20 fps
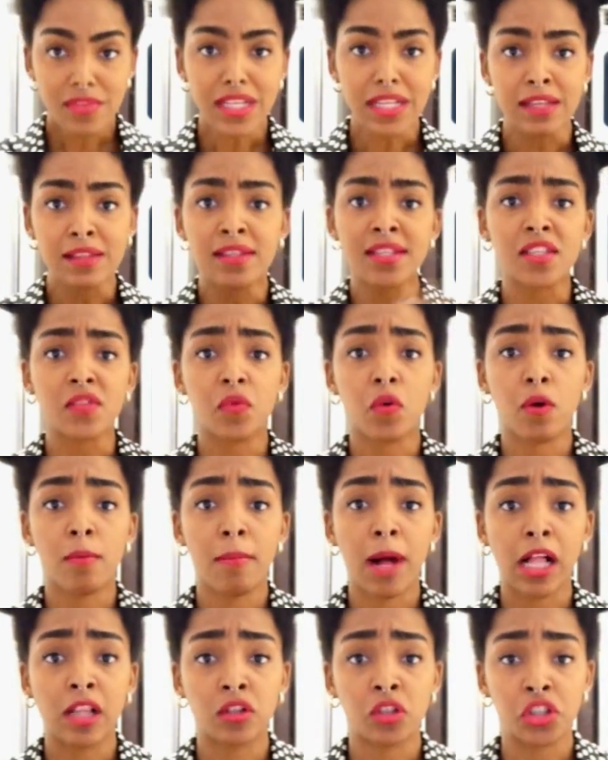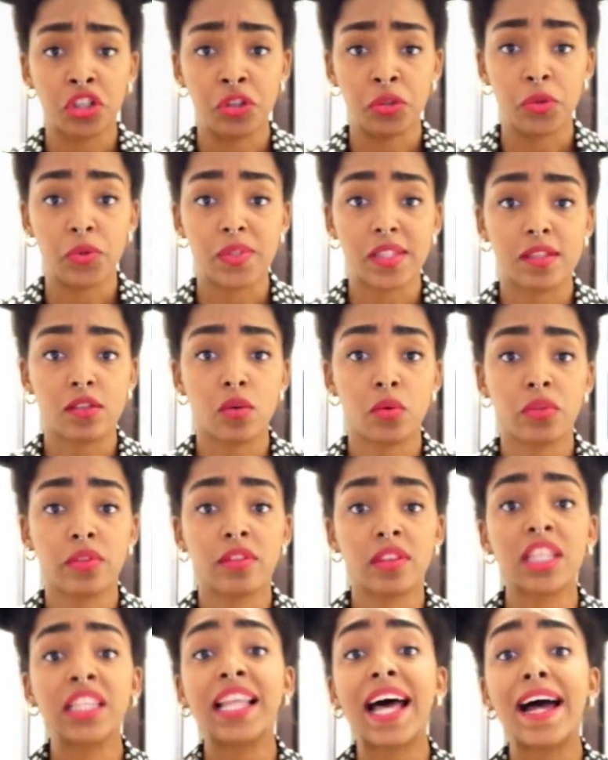and this form molecules. So
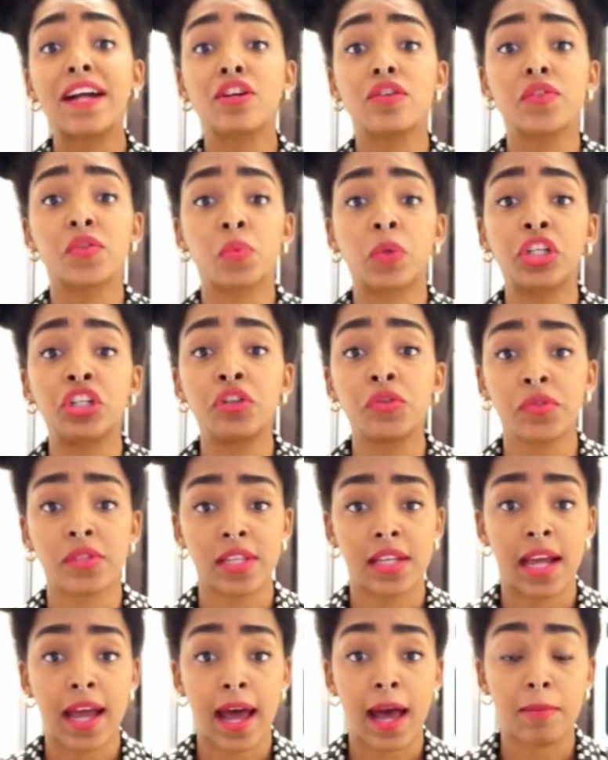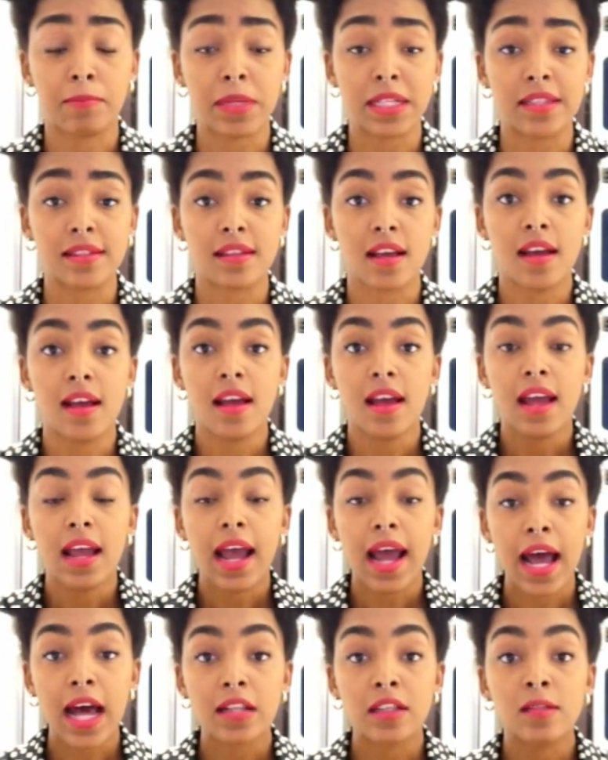the latter is what usually happens.
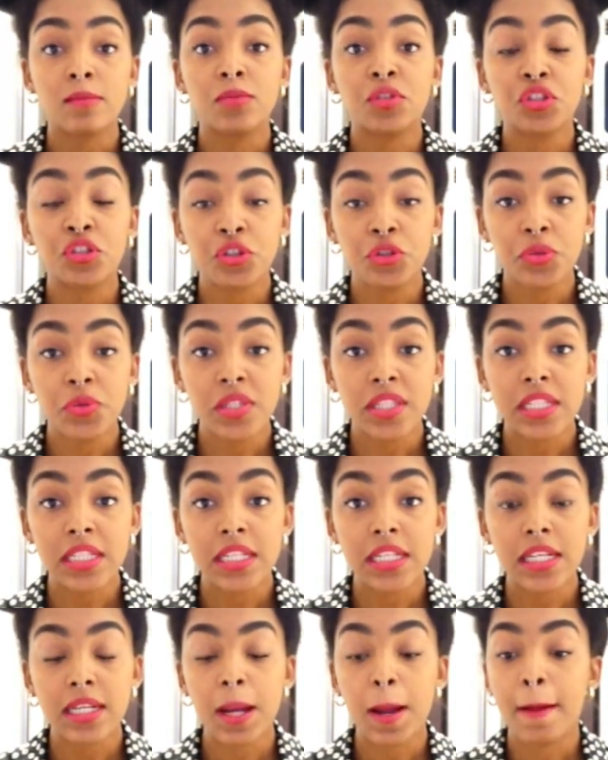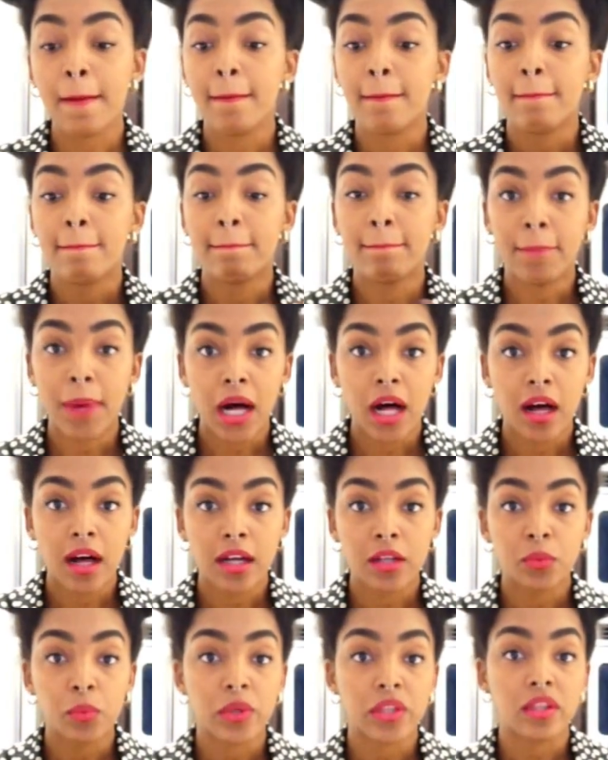Atoms usually
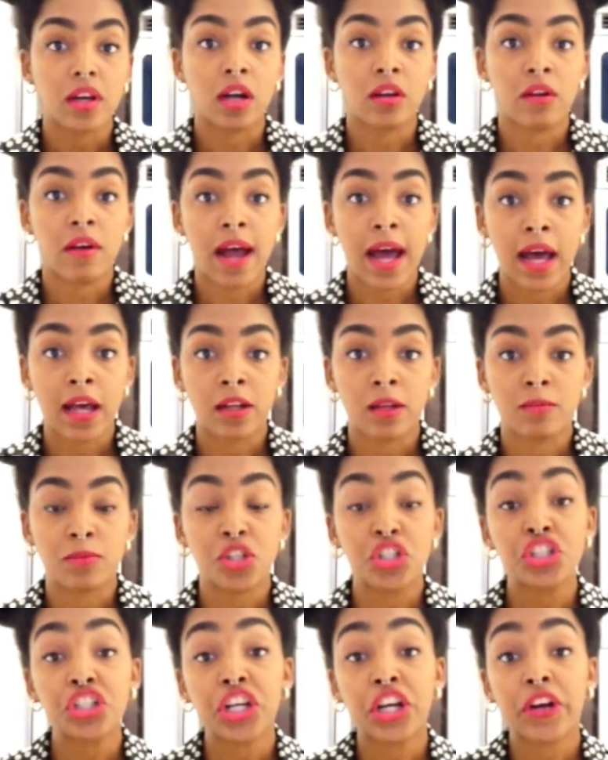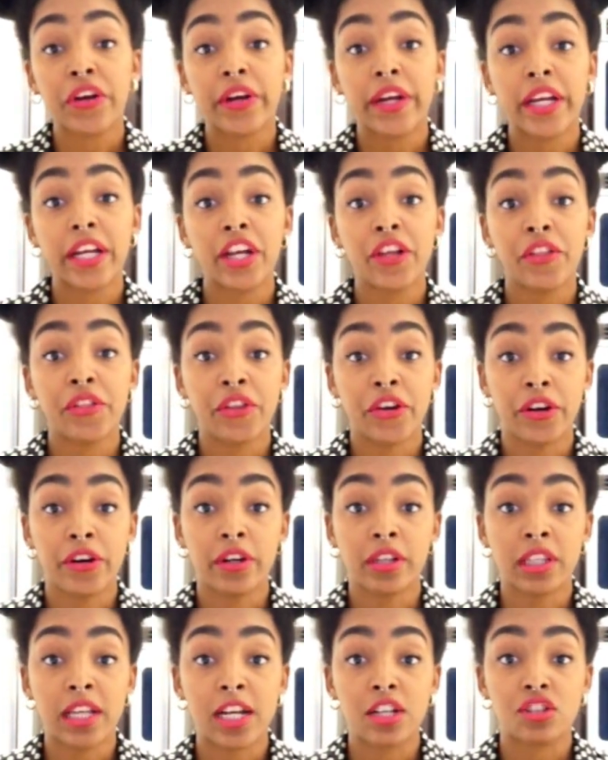bond with other atoms, sharing
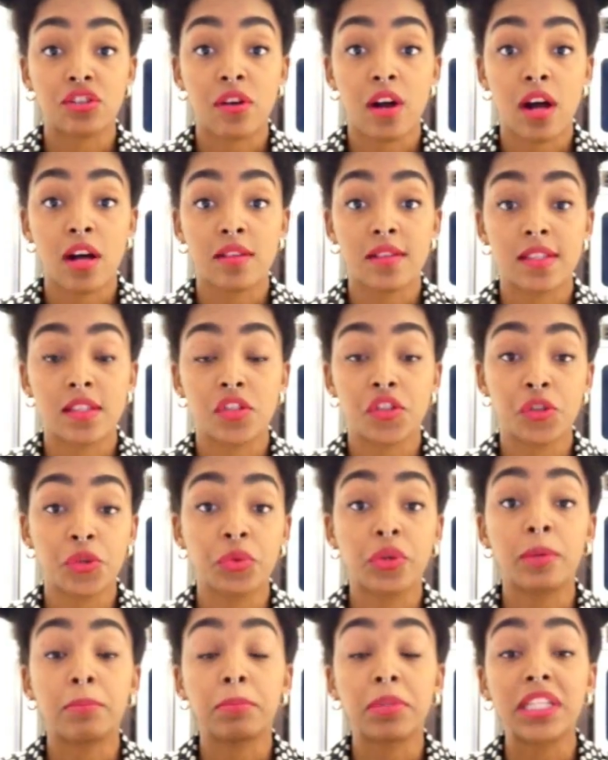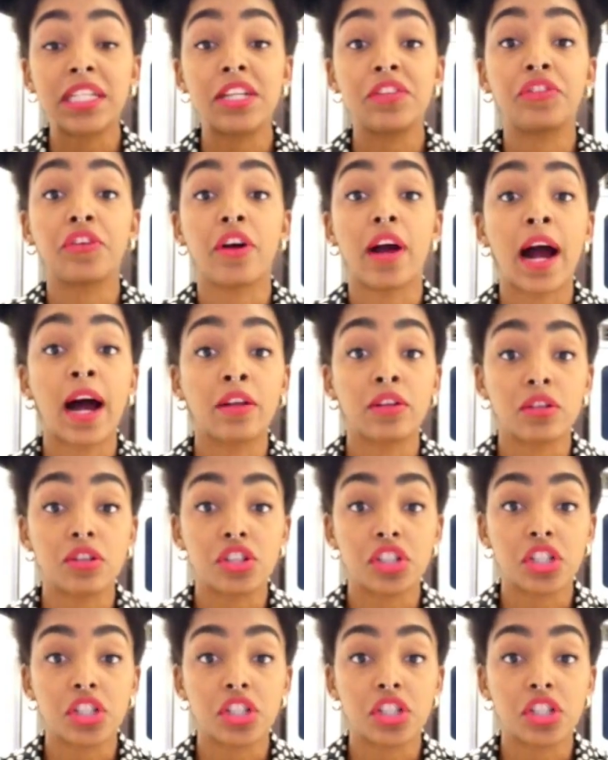their electrons to complete their outer